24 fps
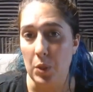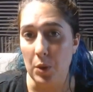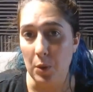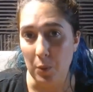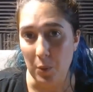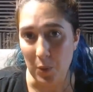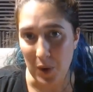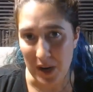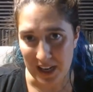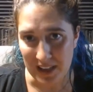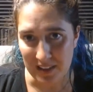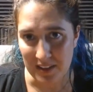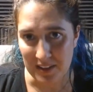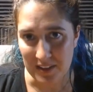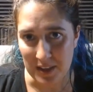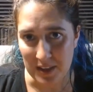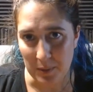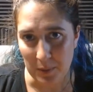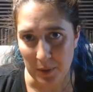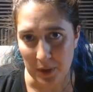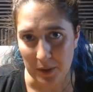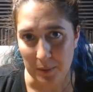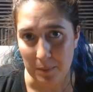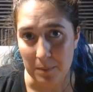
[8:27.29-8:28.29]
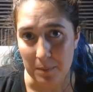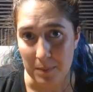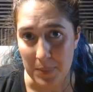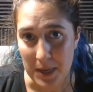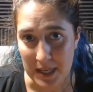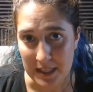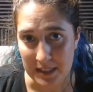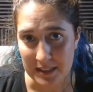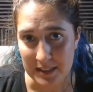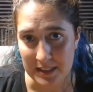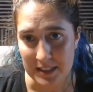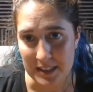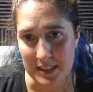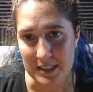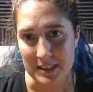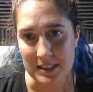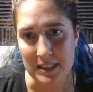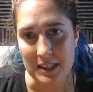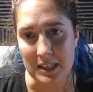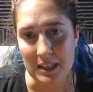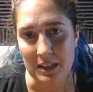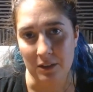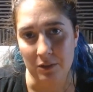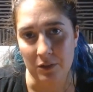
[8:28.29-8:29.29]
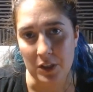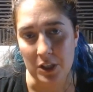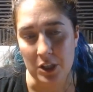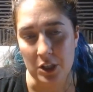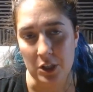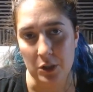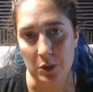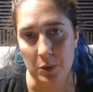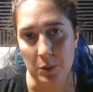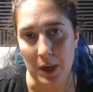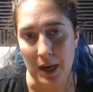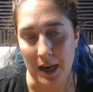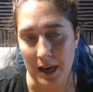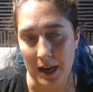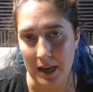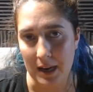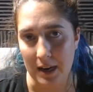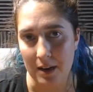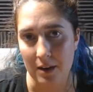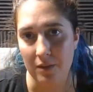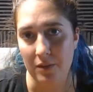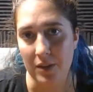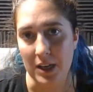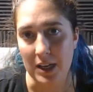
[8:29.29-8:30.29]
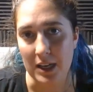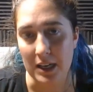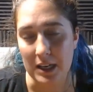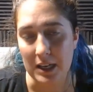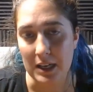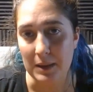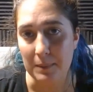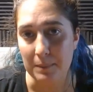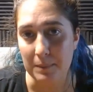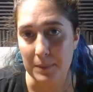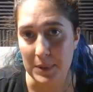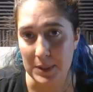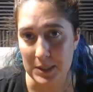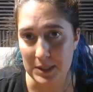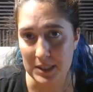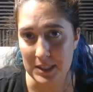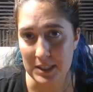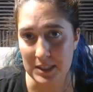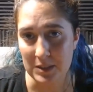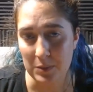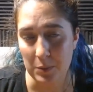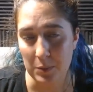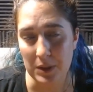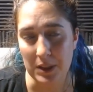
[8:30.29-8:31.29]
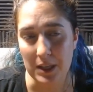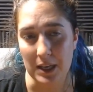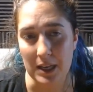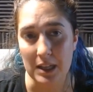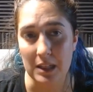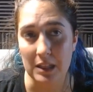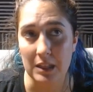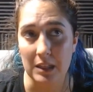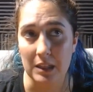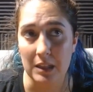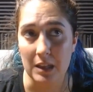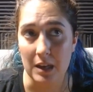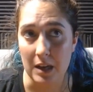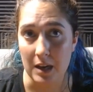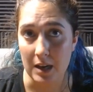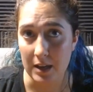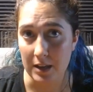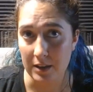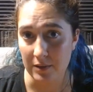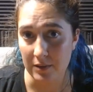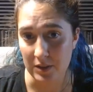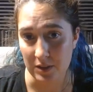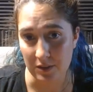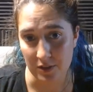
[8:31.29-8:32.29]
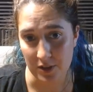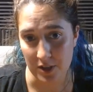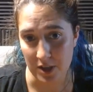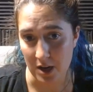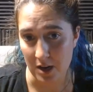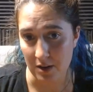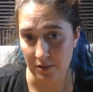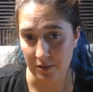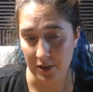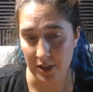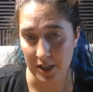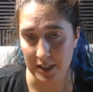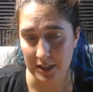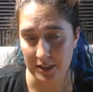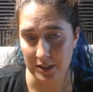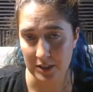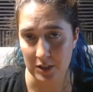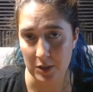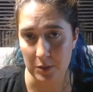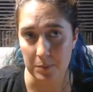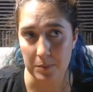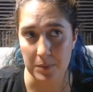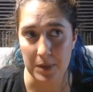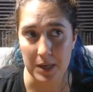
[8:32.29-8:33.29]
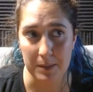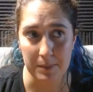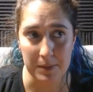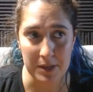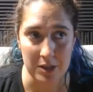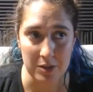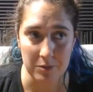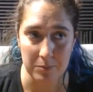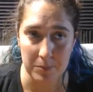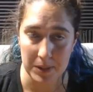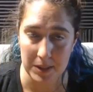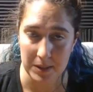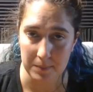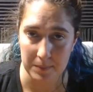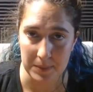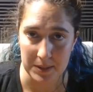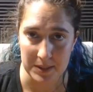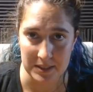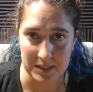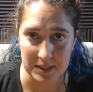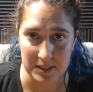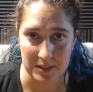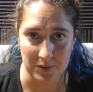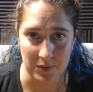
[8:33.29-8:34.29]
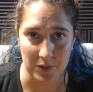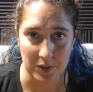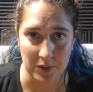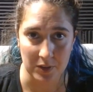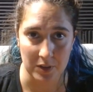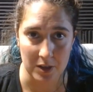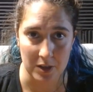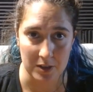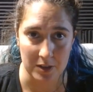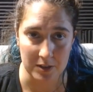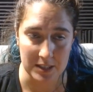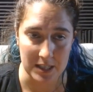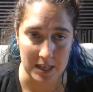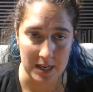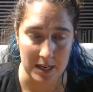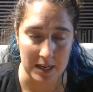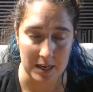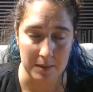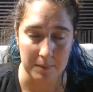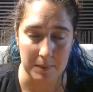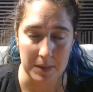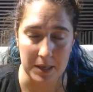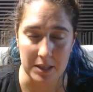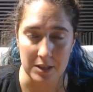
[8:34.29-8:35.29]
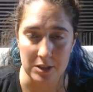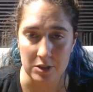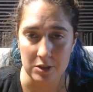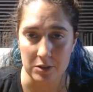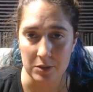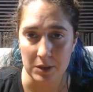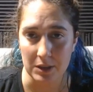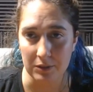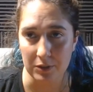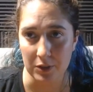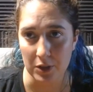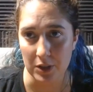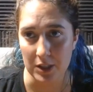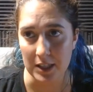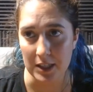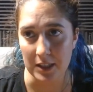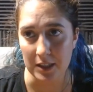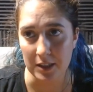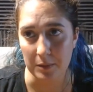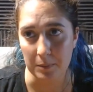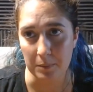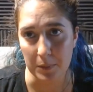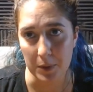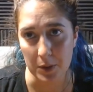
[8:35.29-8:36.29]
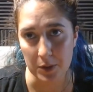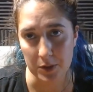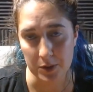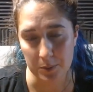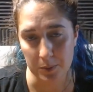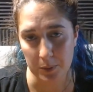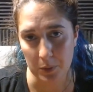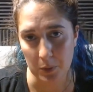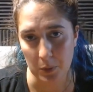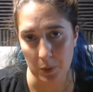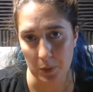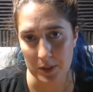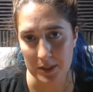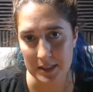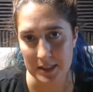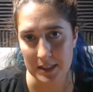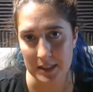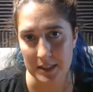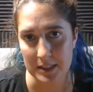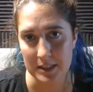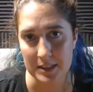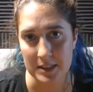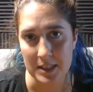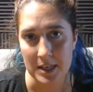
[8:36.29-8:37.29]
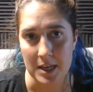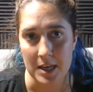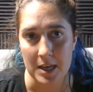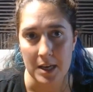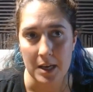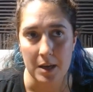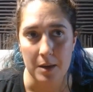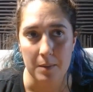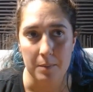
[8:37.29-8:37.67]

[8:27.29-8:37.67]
The way that they work best is if you have a business with a lot of different offerings. So maybe you've been in business for a long time and you have created multiple courses,